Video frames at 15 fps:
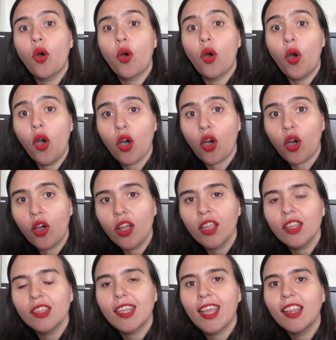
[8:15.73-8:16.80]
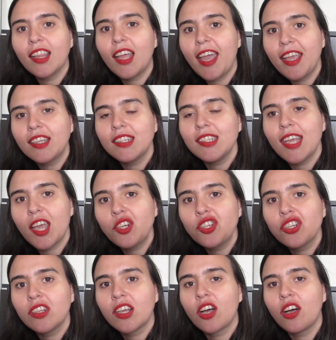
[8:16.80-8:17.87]
or they like the
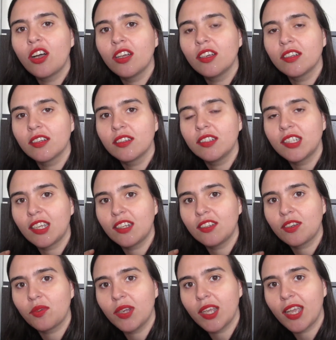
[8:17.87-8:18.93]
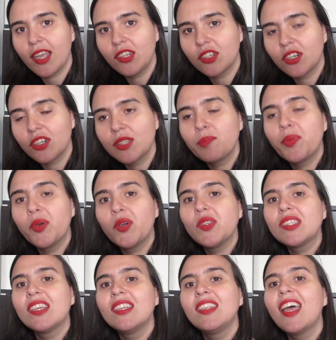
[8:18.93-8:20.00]
actual content creator's
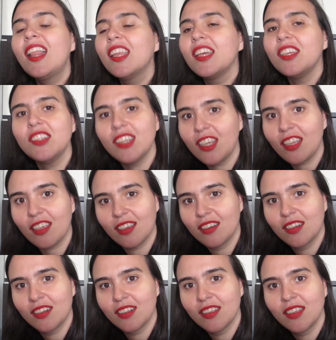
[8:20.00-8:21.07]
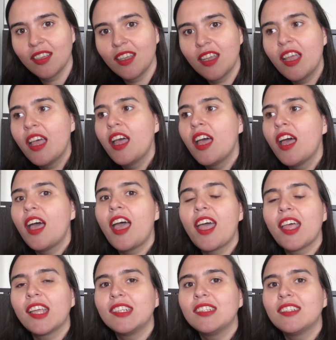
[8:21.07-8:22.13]
personality.
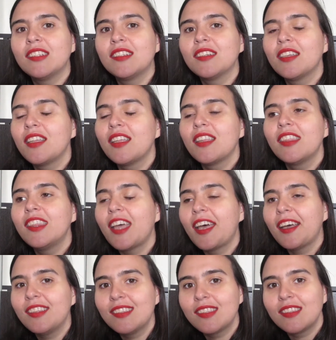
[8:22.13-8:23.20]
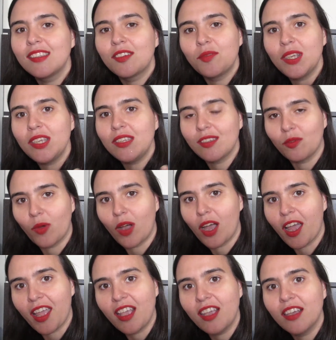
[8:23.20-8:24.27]
And that's the reason
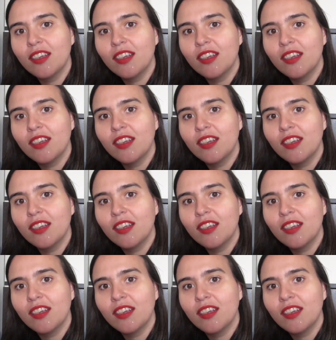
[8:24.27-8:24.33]
why